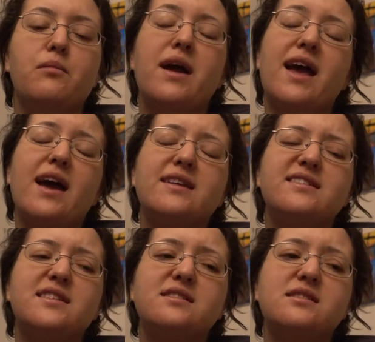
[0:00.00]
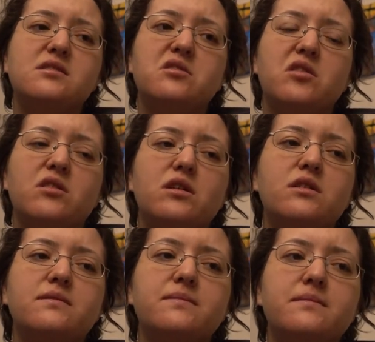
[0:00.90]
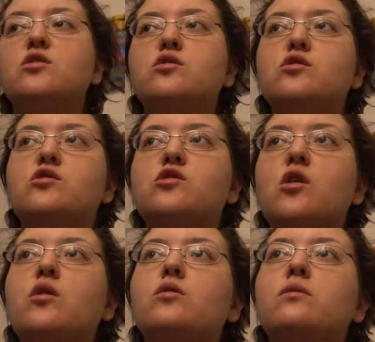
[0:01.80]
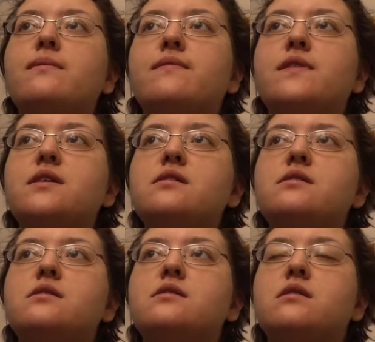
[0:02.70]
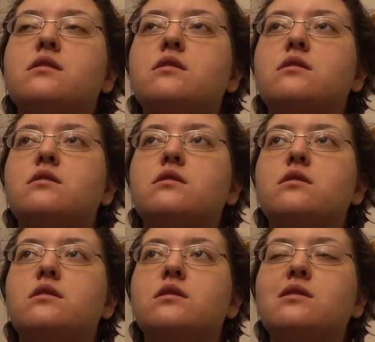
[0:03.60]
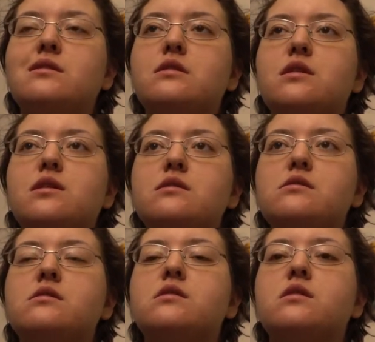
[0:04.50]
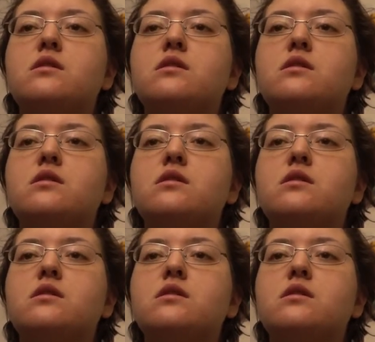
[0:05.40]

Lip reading: my head does still hurt. So this incident